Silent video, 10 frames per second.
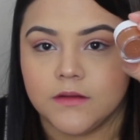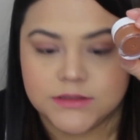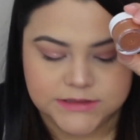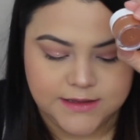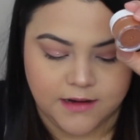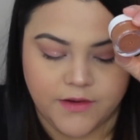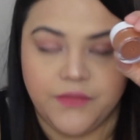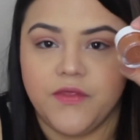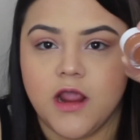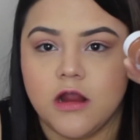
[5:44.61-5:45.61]
You see that
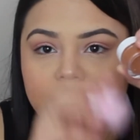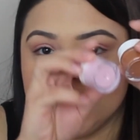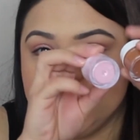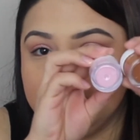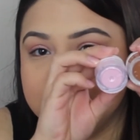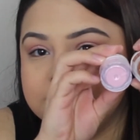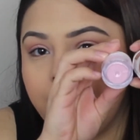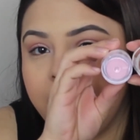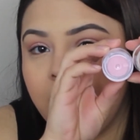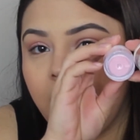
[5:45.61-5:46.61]
right there. This one is
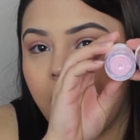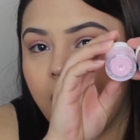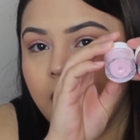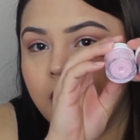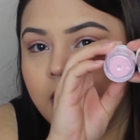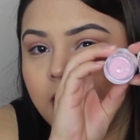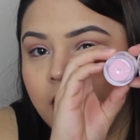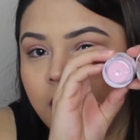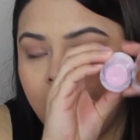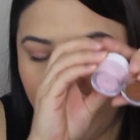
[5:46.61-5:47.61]
pink.
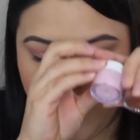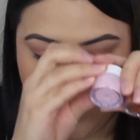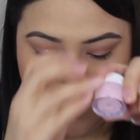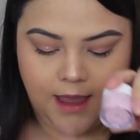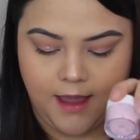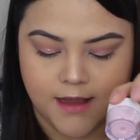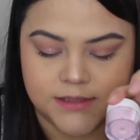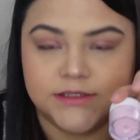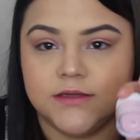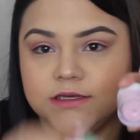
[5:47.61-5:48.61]

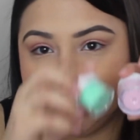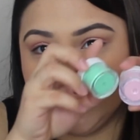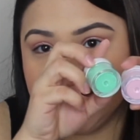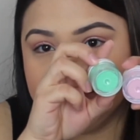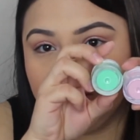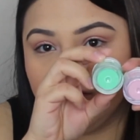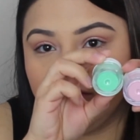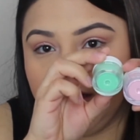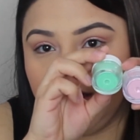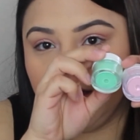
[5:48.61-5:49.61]
And this one is
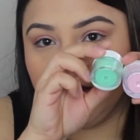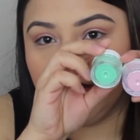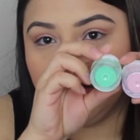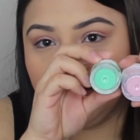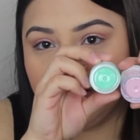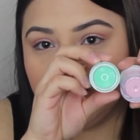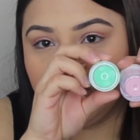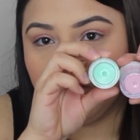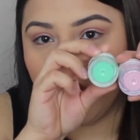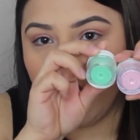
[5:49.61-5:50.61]
green.
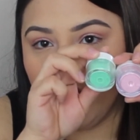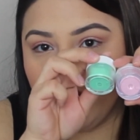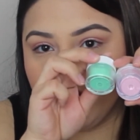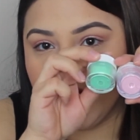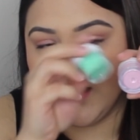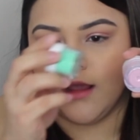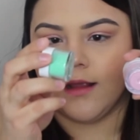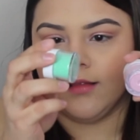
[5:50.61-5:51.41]
So pretty.